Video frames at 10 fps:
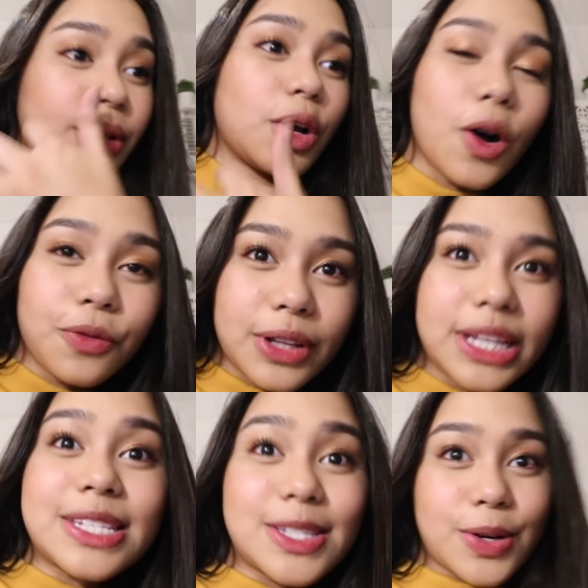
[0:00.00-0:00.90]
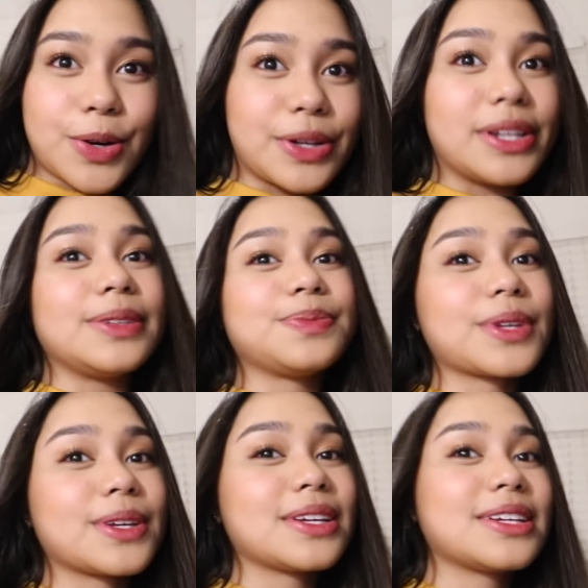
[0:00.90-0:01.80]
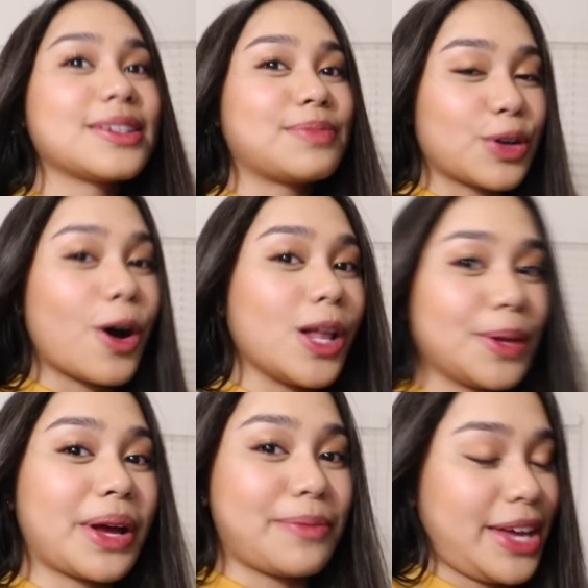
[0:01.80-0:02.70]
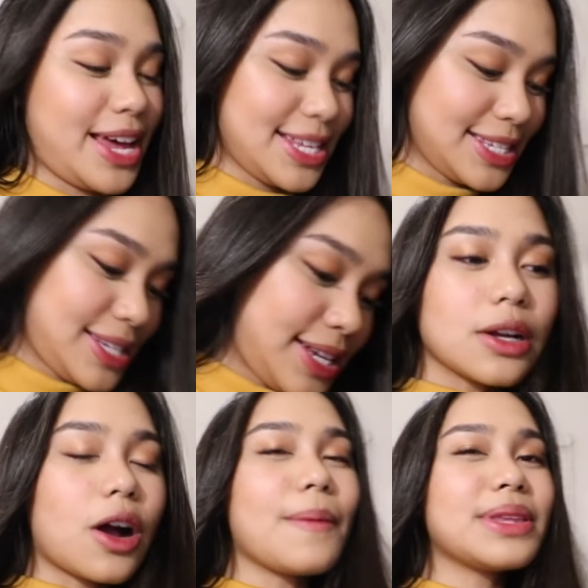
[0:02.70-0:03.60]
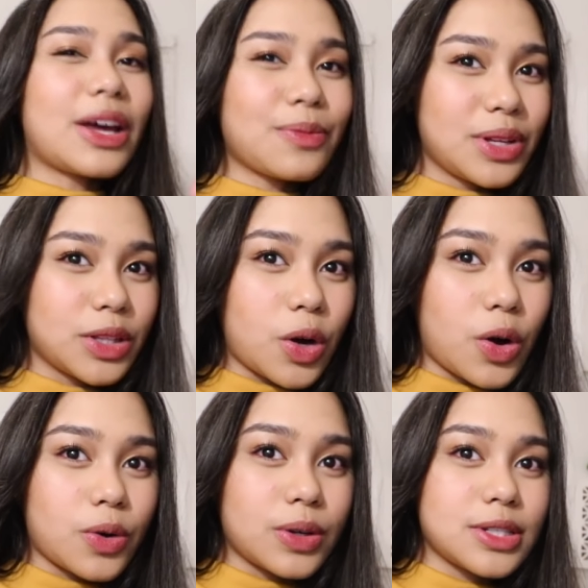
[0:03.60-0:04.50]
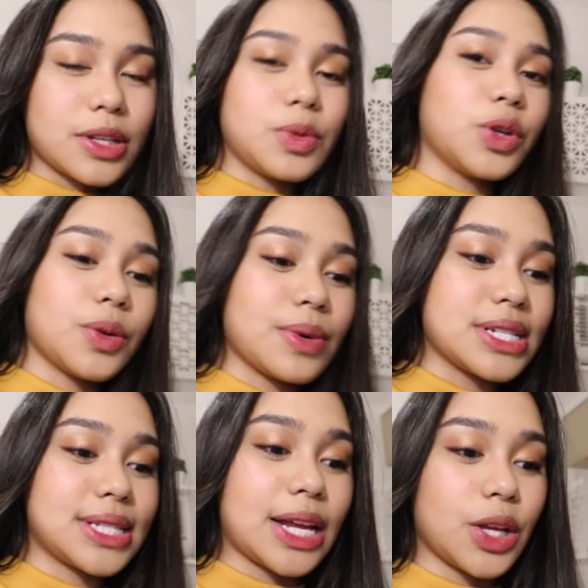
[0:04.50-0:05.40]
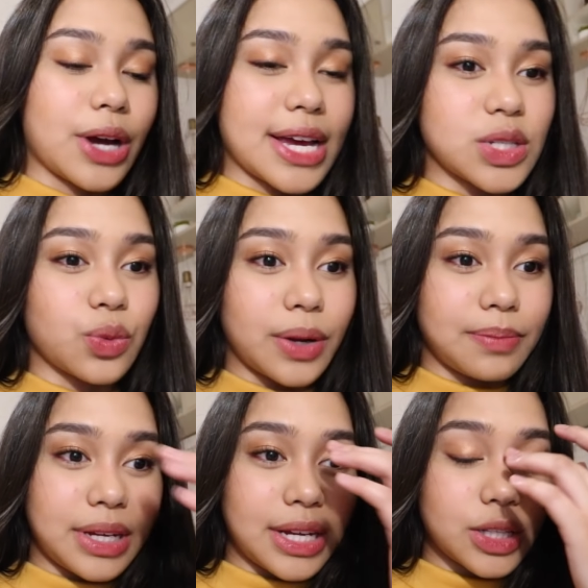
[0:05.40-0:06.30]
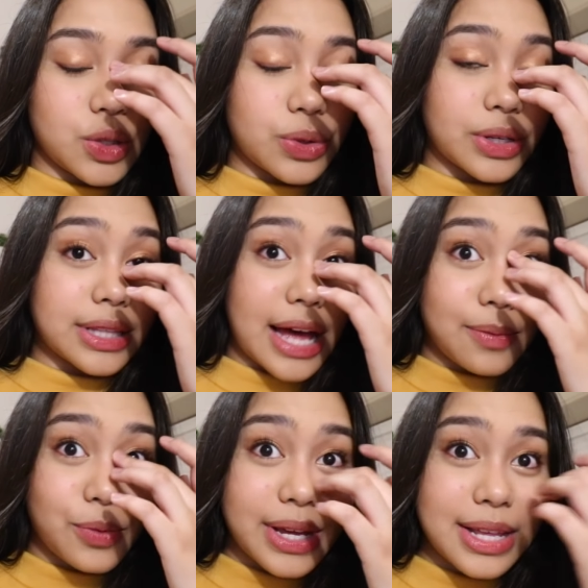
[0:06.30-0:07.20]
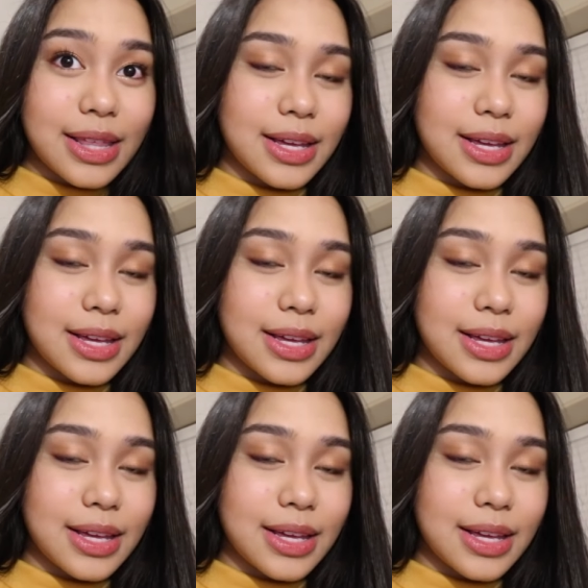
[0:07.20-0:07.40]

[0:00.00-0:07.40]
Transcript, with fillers: But hopefully soon, mag-collab kami, guys. Comment down below some YouTubers that you guys want me to collab with.